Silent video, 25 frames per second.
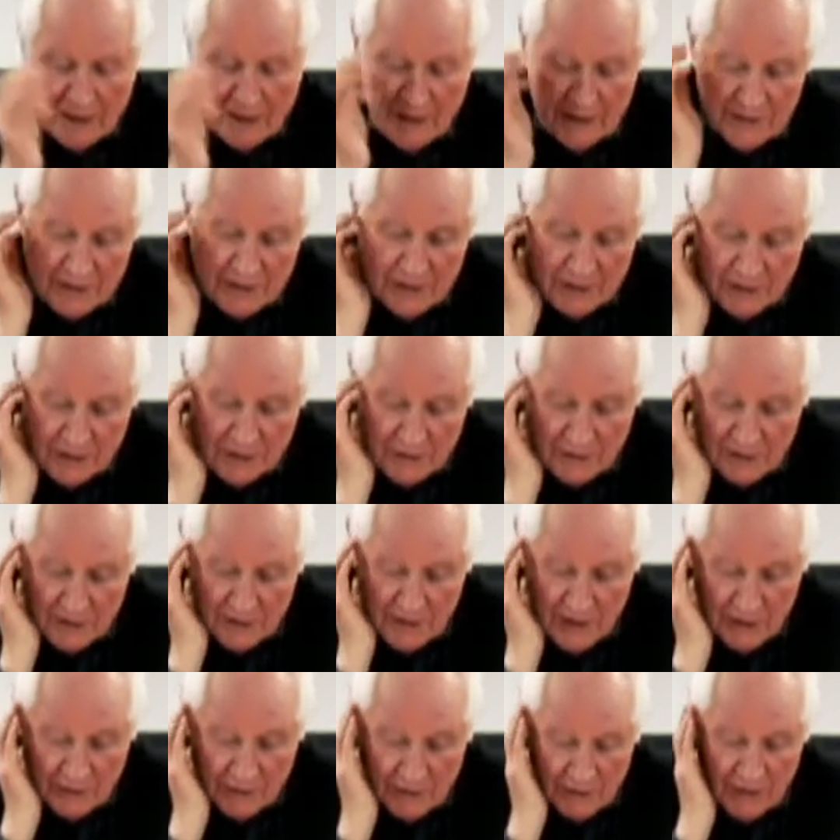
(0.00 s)
so you could
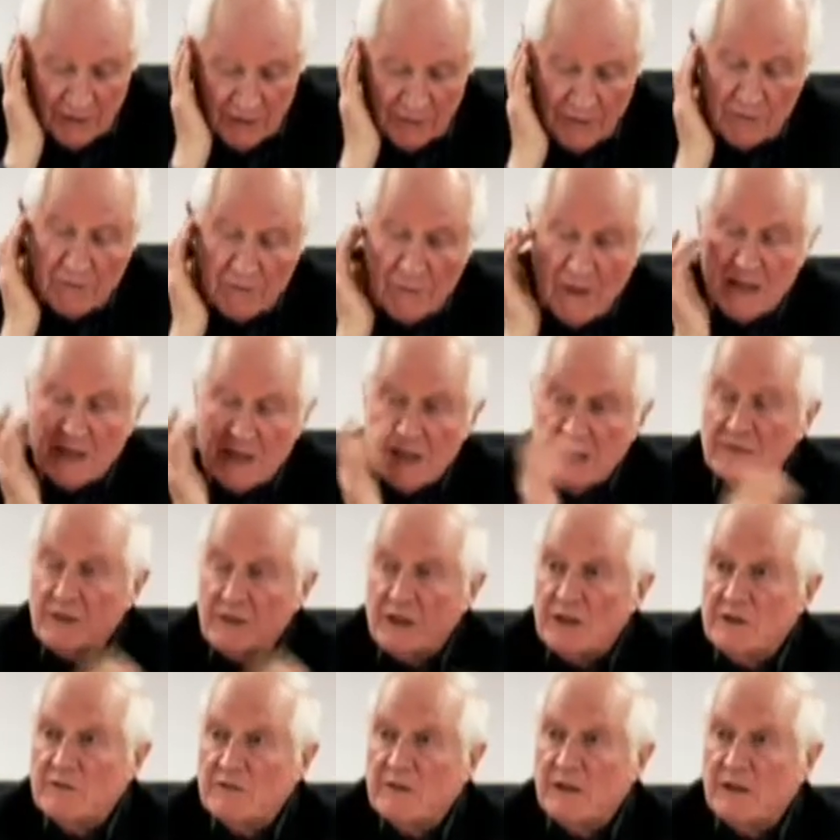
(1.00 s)
get rid of the massive
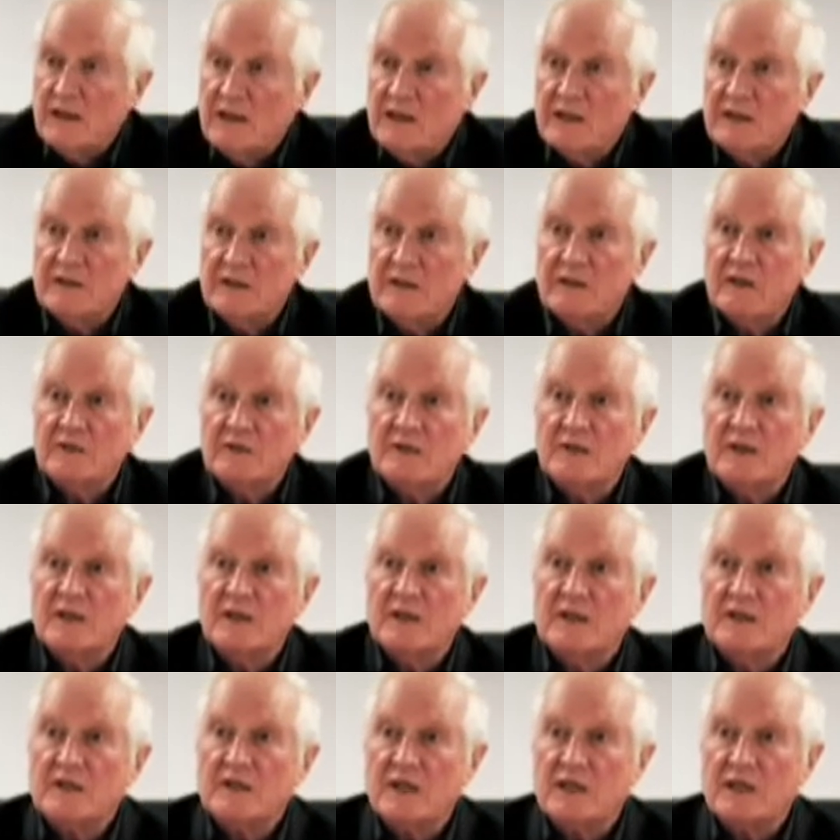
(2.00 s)
overhead that
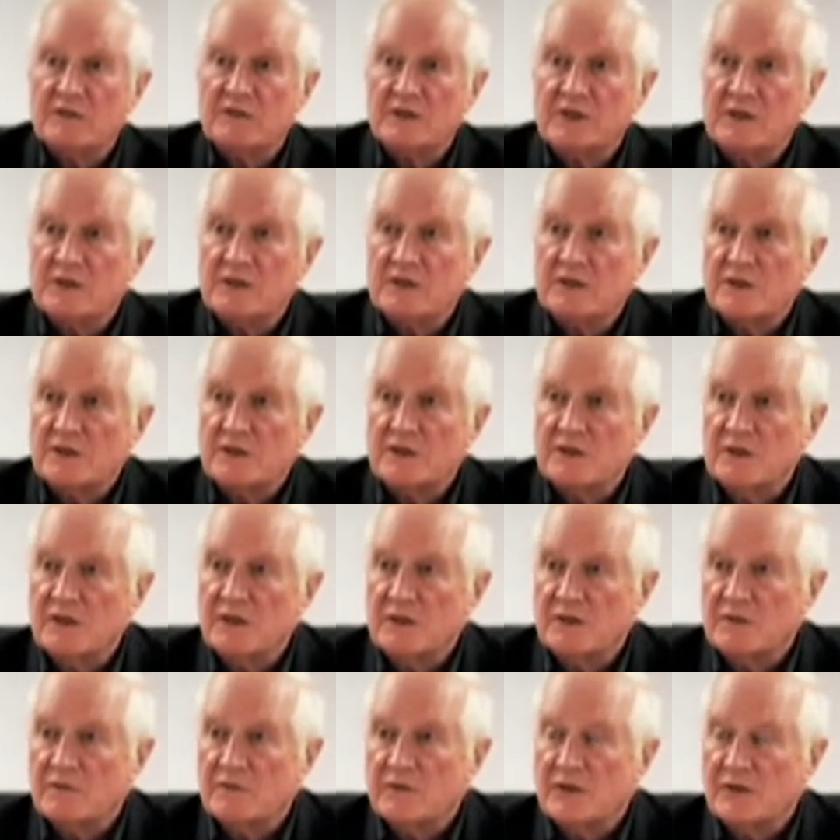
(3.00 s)
running a television studio
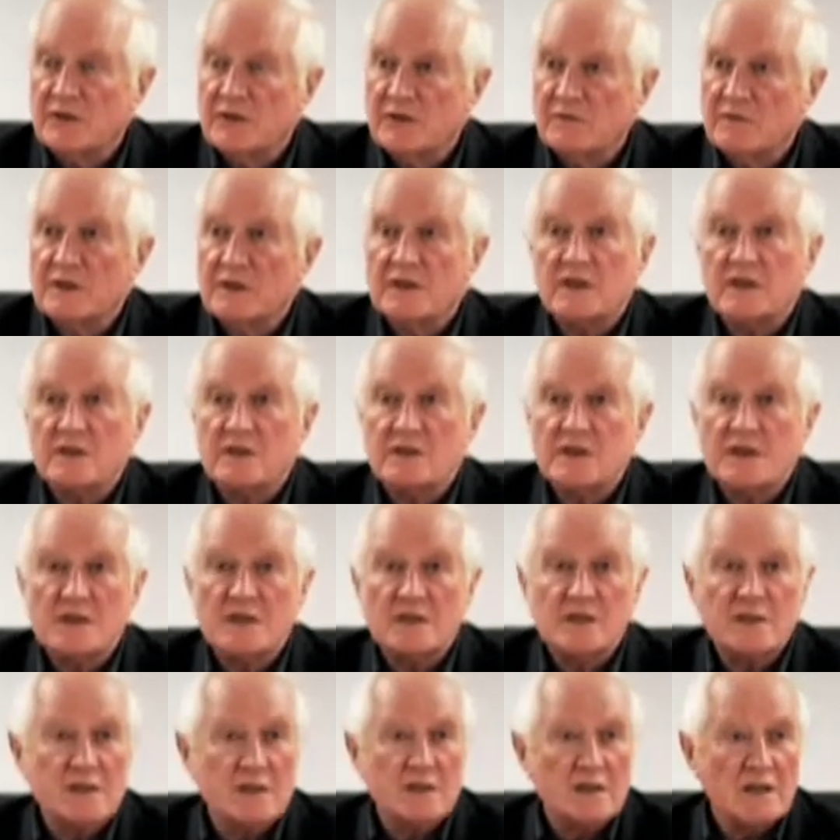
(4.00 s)
involved and
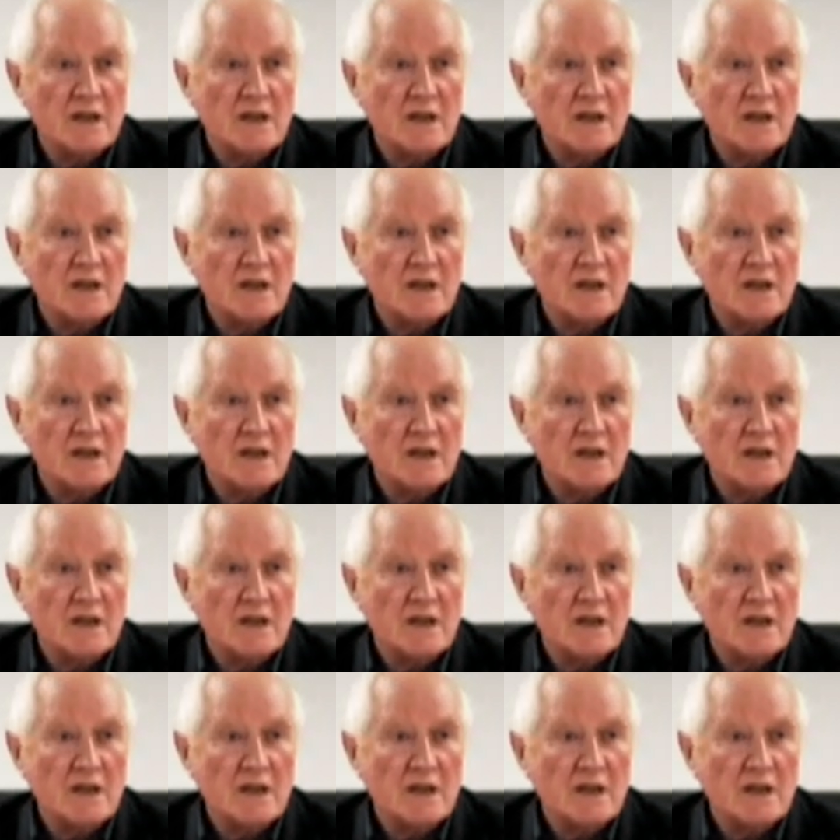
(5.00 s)
just